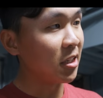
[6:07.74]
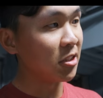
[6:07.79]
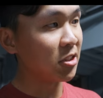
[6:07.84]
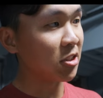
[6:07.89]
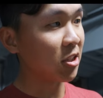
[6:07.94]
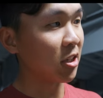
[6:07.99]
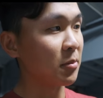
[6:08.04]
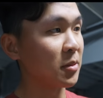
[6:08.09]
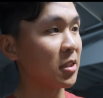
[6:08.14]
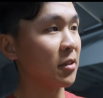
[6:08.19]
in
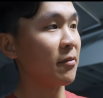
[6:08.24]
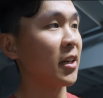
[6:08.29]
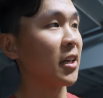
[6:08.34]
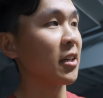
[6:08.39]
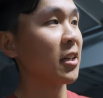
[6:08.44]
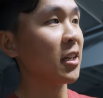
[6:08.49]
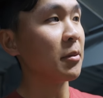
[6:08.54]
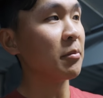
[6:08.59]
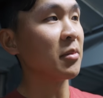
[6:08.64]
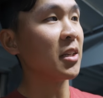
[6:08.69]
terms of
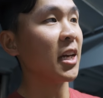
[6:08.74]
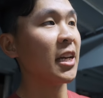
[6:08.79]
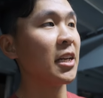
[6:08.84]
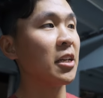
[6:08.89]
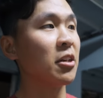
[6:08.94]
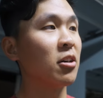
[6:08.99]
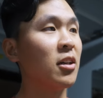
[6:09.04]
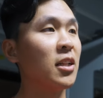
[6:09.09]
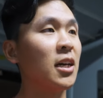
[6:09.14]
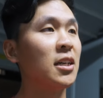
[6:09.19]
like him
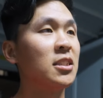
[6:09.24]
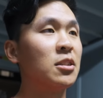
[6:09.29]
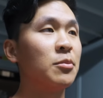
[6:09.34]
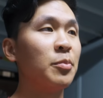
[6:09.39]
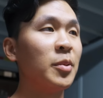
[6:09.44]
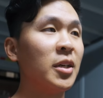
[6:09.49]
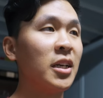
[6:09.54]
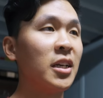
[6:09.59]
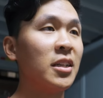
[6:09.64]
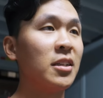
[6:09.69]
gaining all that
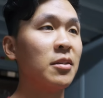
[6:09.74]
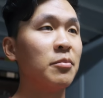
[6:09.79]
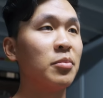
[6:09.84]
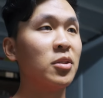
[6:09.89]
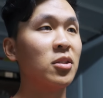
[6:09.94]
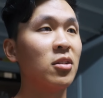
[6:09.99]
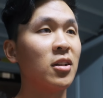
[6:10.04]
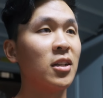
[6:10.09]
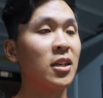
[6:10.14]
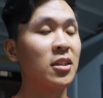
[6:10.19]
speed and
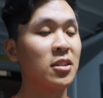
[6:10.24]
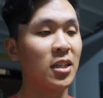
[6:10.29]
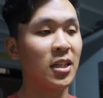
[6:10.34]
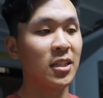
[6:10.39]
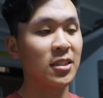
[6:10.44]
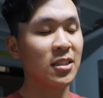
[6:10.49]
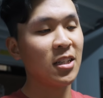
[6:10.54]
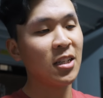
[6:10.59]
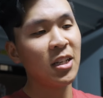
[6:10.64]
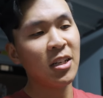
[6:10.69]
putting all that
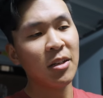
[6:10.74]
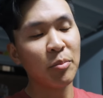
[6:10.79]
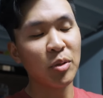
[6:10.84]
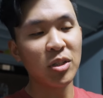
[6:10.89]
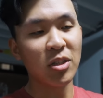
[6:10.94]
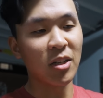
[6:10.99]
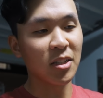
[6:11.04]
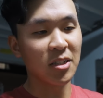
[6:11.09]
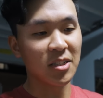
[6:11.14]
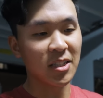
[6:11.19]
size,
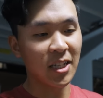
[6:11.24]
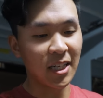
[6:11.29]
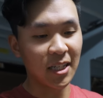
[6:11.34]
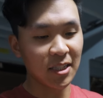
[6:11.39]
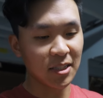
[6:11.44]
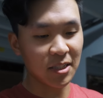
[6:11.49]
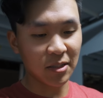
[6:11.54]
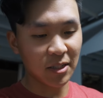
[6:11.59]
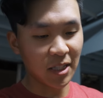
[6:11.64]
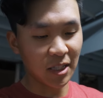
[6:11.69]
putting all the
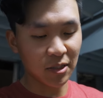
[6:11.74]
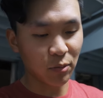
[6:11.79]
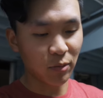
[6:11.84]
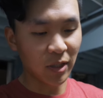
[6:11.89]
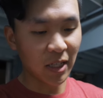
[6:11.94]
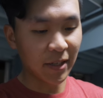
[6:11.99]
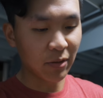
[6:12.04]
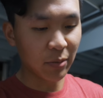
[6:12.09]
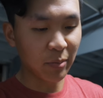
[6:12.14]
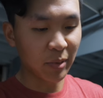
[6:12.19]
size, that's
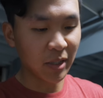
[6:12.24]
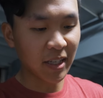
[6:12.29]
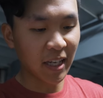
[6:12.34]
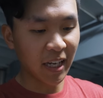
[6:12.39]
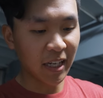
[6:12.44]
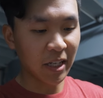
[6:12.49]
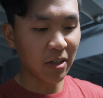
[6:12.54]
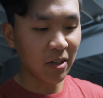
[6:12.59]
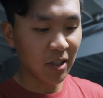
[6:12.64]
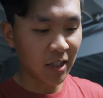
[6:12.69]
whatever, but
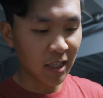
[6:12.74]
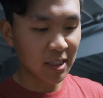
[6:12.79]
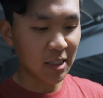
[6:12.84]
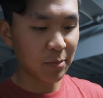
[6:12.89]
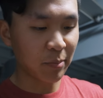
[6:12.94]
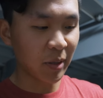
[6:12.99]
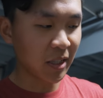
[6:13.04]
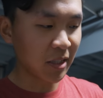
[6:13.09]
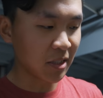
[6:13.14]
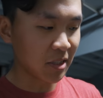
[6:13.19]
gaining all that
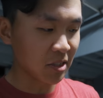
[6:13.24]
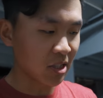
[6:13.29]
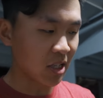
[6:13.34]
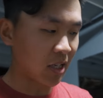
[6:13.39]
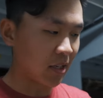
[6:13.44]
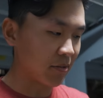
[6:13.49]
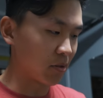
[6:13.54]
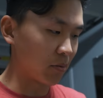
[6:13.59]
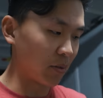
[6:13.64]
speed in his golf